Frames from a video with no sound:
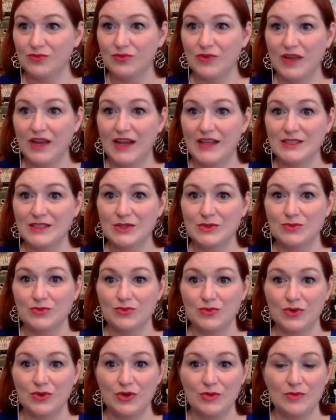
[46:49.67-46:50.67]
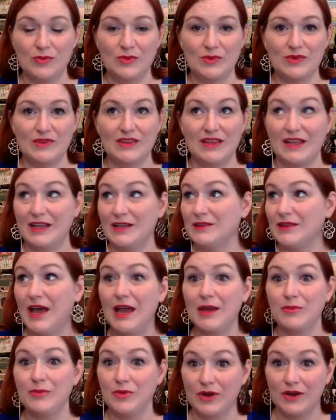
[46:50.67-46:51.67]
It has this room like a
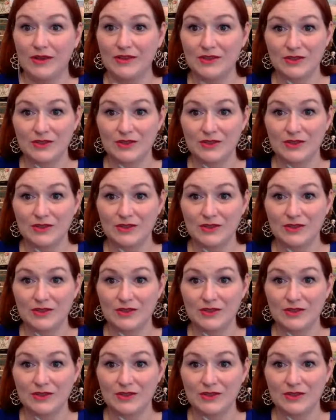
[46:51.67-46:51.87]
library.